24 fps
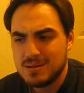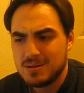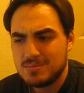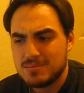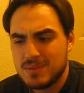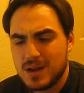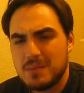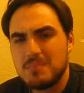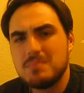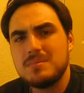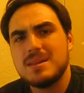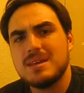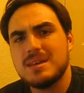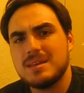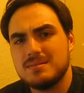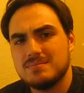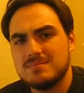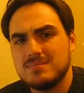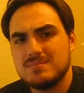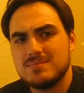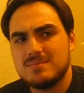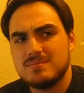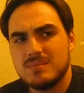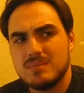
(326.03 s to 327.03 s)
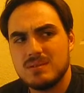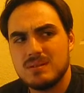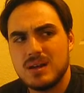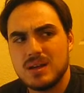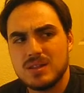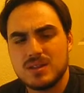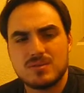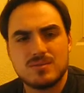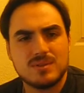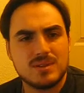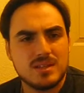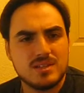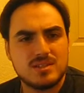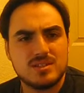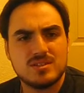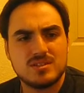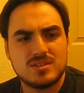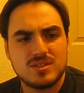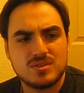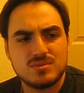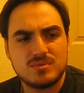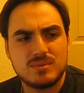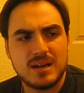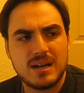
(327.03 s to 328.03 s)
probably other religions
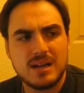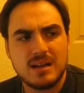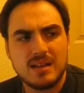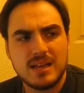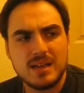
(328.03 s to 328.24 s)
as well.